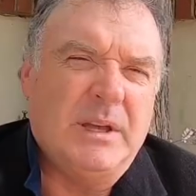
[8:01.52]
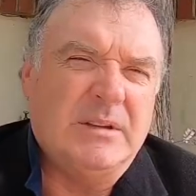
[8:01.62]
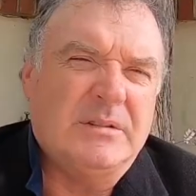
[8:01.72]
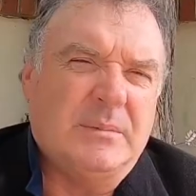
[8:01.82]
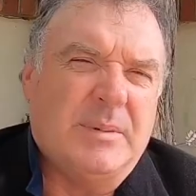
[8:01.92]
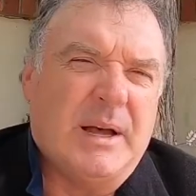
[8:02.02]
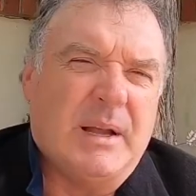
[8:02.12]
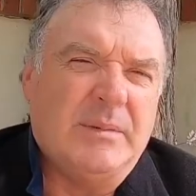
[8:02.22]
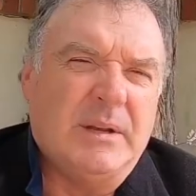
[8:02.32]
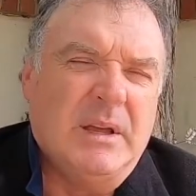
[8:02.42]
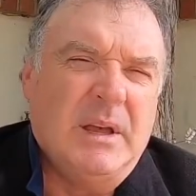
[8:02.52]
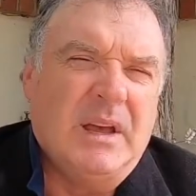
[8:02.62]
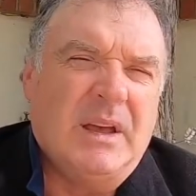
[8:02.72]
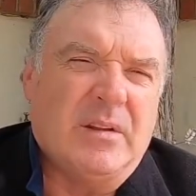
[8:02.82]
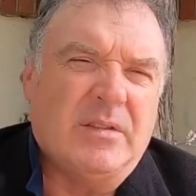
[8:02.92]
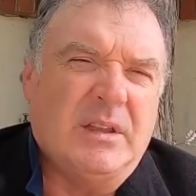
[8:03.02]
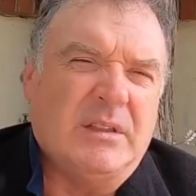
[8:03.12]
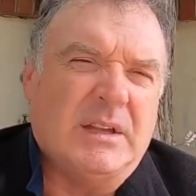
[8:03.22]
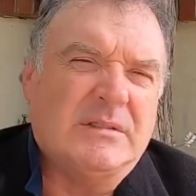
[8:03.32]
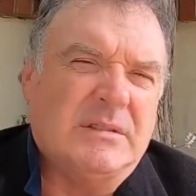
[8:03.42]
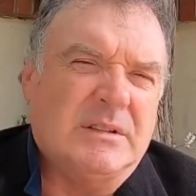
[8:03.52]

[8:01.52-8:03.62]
into the parliament. And I think that's an